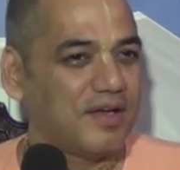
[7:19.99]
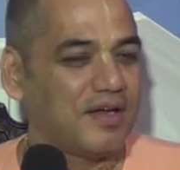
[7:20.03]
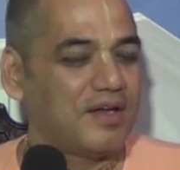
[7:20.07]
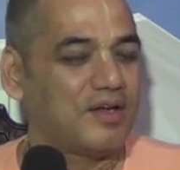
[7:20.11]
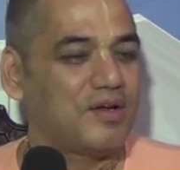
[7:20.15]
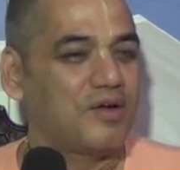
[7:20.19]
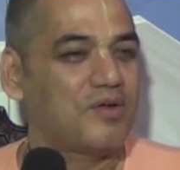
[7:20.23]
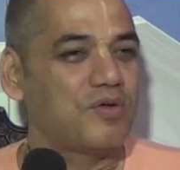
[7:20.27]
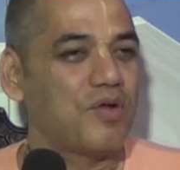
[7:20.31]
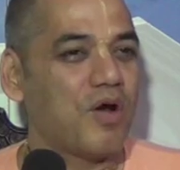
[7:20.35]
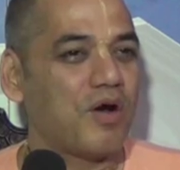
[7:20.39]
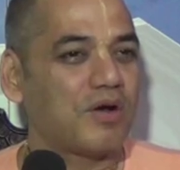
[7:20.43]

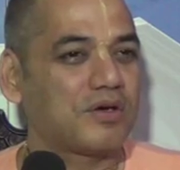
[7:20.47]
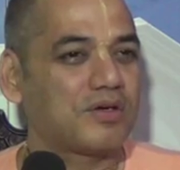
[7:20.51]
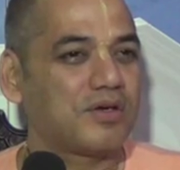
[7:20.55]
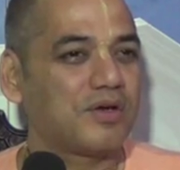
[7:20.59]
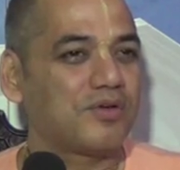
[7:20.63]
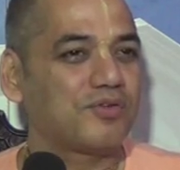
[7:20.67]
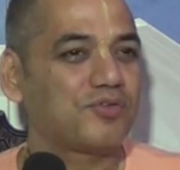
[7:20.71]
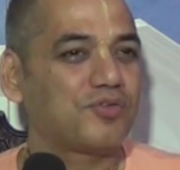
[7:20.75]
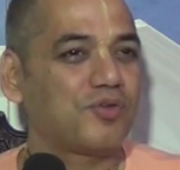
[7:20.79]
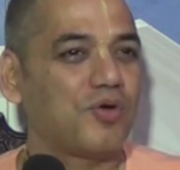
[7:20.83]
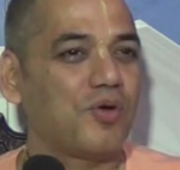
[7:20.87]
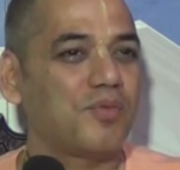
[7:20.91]
In a
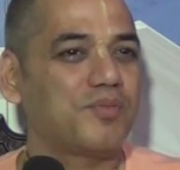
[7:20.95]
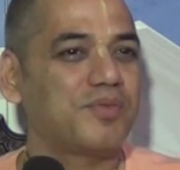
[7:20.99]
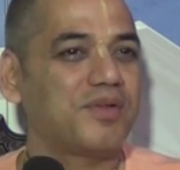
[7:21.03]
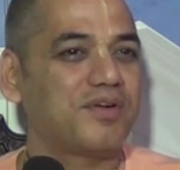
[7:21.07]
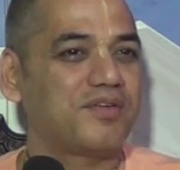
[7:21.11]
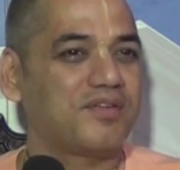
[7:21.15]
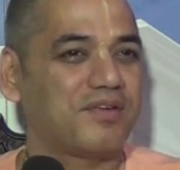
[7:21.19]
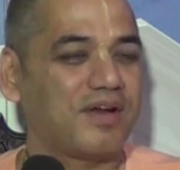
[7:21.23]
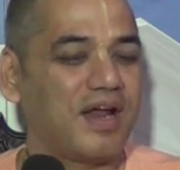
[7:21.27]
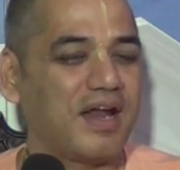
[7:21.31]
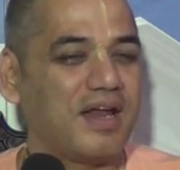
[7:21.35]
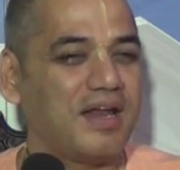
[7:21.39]
doctor's home, the
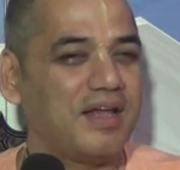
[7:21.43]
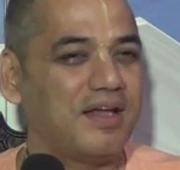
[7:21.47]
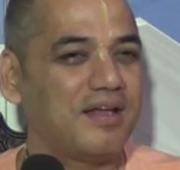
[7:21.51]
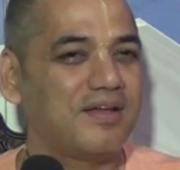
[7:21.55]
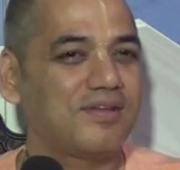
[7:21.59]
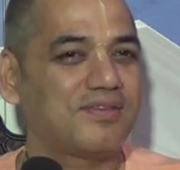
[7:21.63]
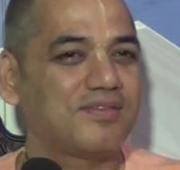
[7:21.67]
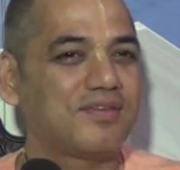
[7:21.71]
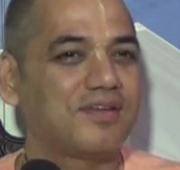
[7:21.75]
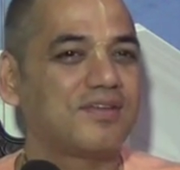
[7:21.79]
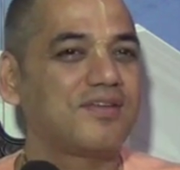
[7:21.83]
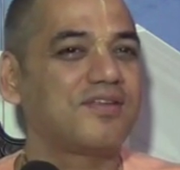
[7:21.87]
training
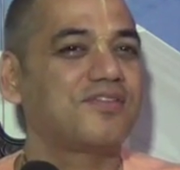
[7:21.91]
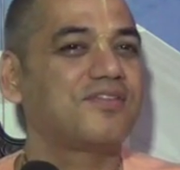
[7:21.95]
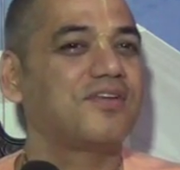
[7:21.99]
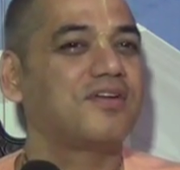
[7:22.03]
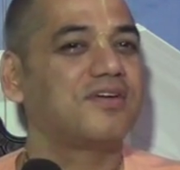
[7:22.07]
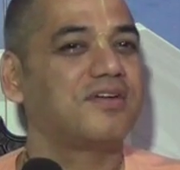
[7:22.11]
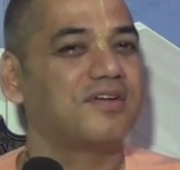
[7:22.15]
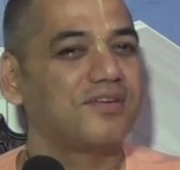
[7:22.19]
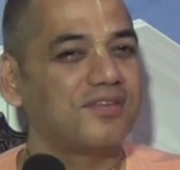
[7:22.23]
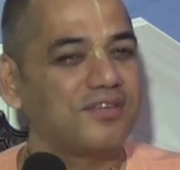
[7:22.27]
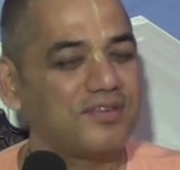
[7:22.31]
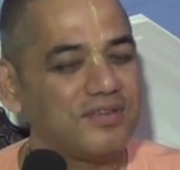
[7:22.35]
is such,
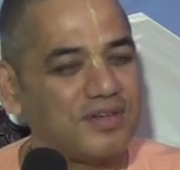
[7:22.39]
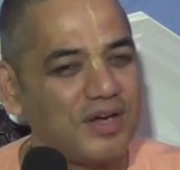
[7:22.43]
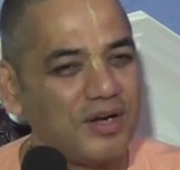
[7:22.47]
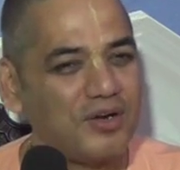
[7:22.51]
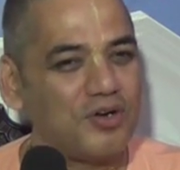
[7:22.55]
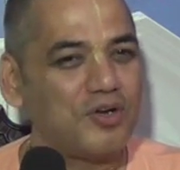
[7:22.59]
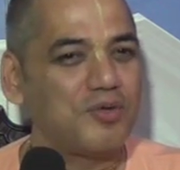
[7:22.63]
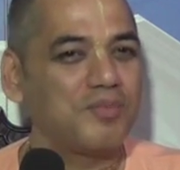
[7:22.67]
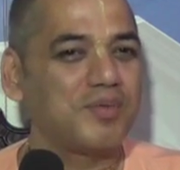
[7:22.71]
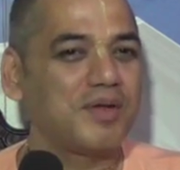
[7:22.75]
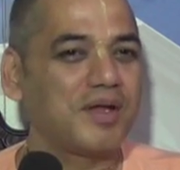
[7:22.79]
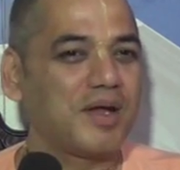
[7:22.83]
children
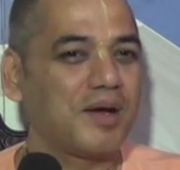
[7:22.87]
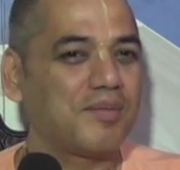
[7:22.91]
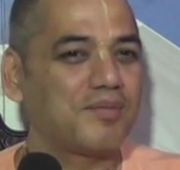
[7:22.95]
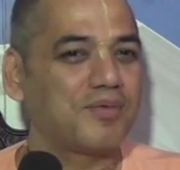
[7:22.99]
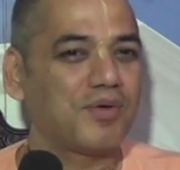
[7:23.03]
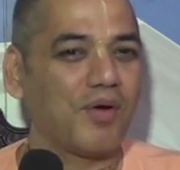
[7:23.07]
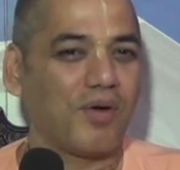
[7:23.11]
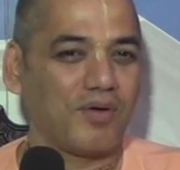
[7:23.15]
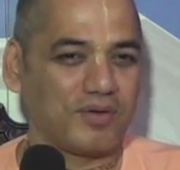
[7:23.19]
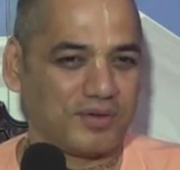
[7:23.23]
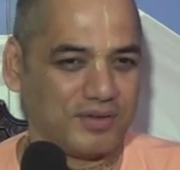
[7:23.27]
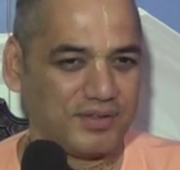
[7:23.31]
tend to become
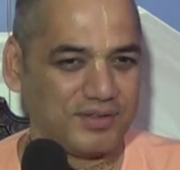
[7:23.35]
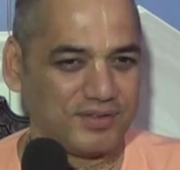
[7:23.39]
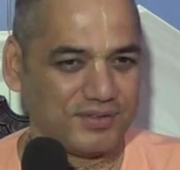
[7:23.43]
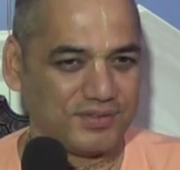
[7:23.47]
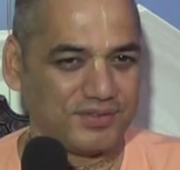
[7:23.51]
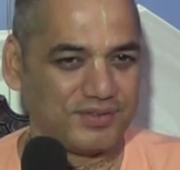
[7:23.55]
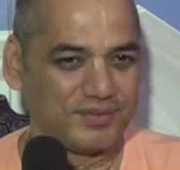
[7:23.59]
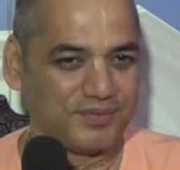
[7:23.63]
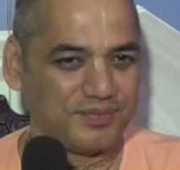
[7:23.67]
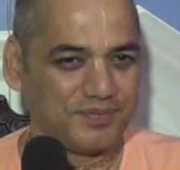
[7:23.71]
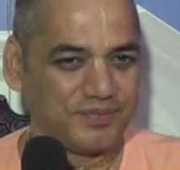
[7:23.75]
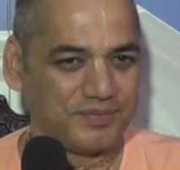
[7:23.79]

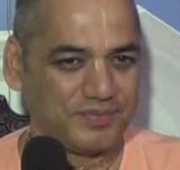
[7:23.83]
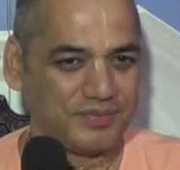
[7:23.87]
doctors.